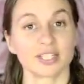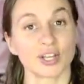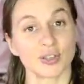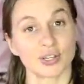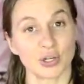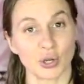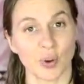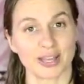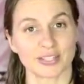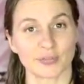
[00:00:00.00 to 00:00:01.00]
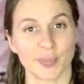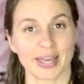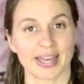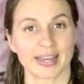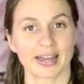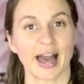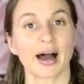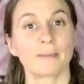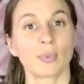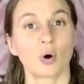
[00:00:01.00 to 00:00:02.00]
So the new ways of being
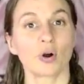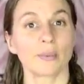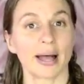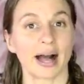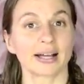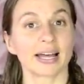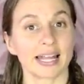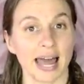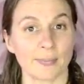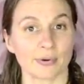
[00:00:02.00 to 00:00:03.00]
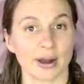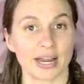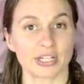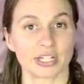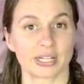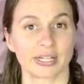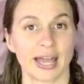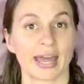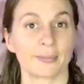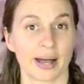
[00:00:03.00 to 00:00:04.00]
are more about collaboration
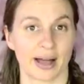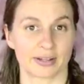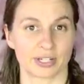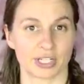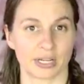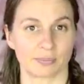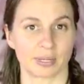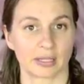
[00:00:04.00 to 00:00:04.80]
and partnership.